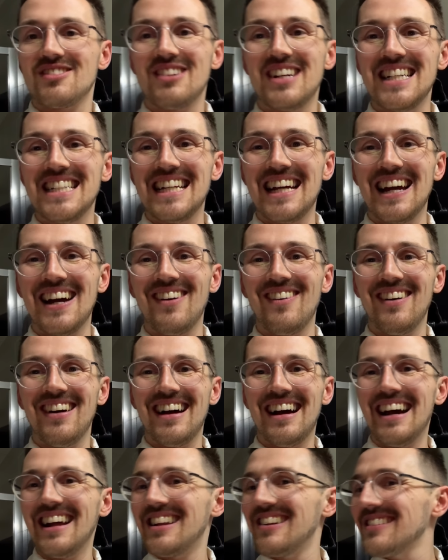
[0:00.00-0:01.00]
right now,
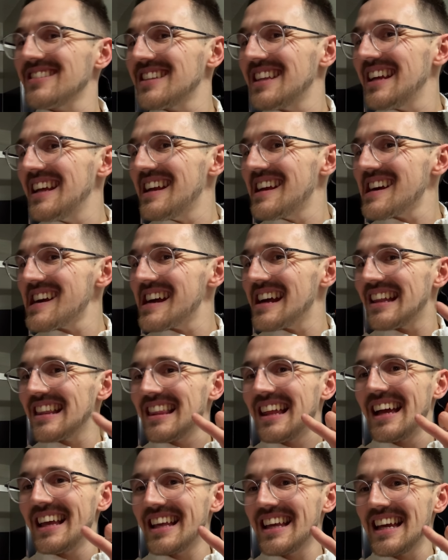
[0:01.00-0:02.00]
I don't think
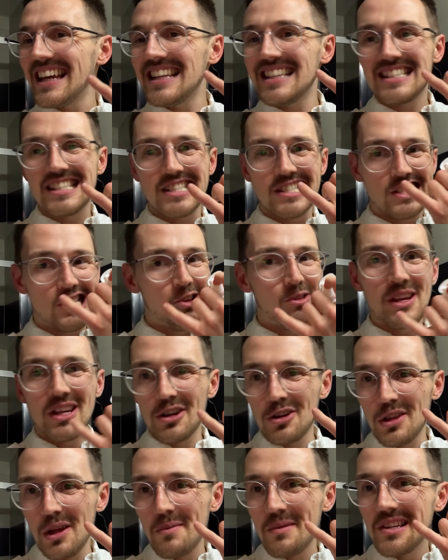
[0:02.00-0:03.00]
like it's doing
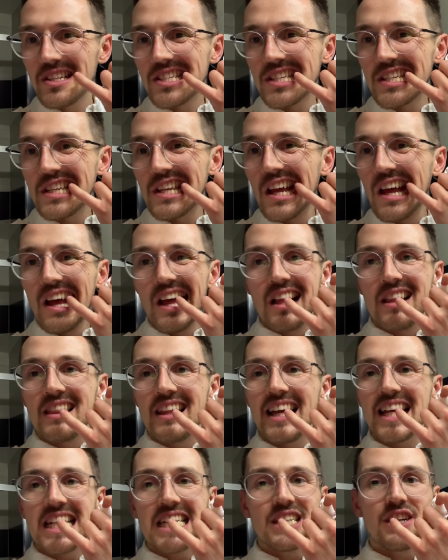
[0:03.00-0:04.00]
all that much, and
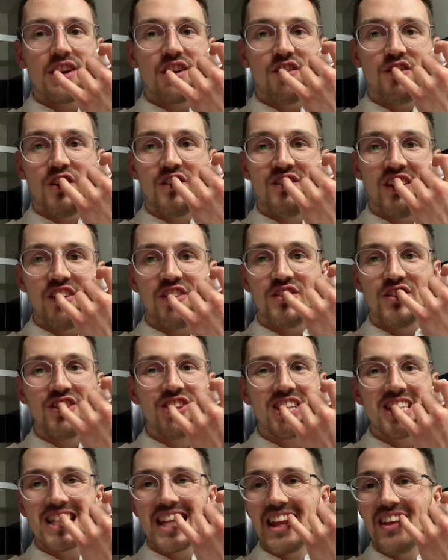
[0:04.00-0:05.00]
like from my
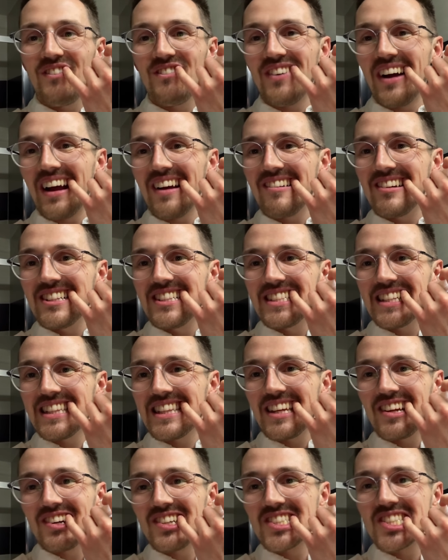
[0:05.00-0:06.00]
front teeth backwards
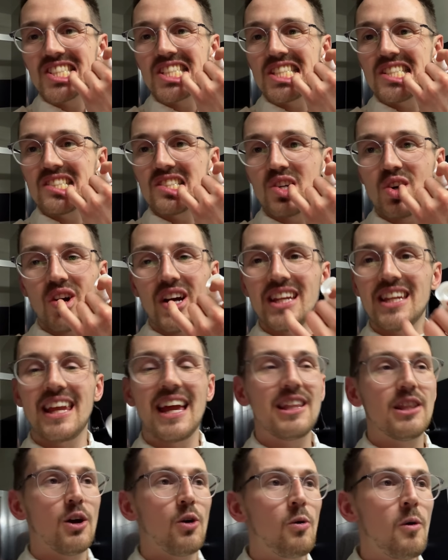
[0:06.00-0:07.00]
they all seem quite
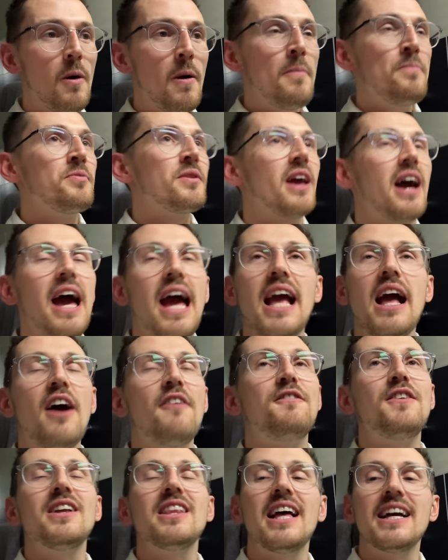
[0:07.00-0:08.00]
yellow. I
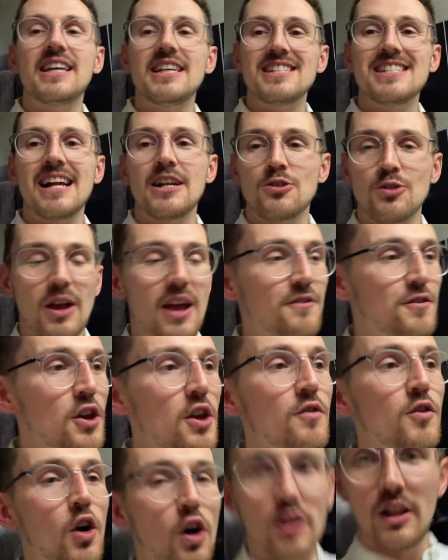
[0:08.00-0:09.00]
feel like it's natural. If
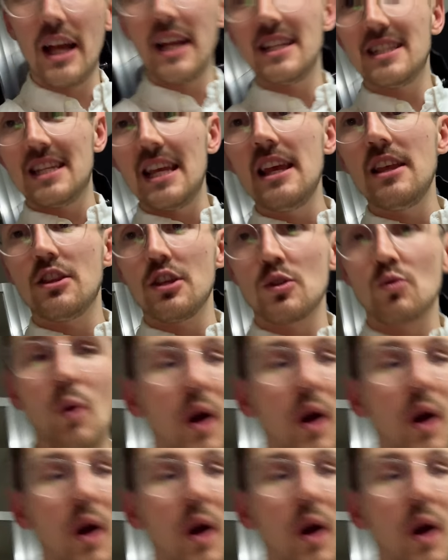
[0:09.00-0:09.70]
you've got like teeth as